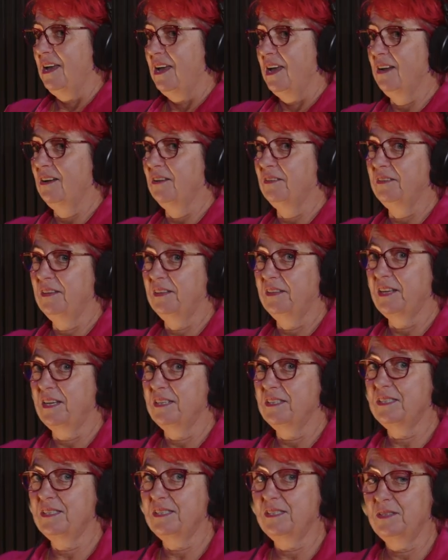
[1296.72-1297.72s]
And I think
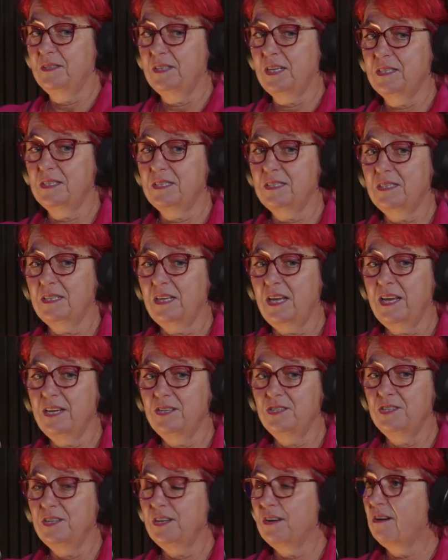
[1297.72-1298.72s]
that's the
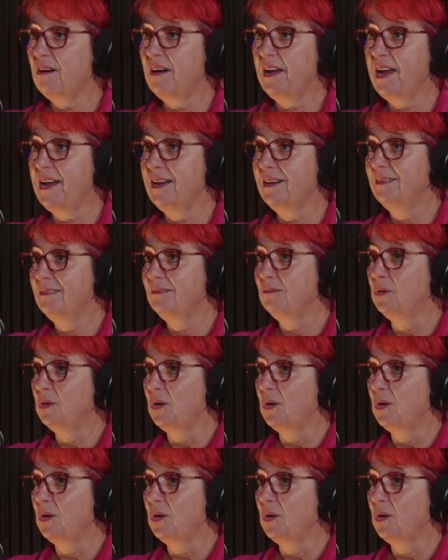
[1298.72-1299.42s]
edge that I had,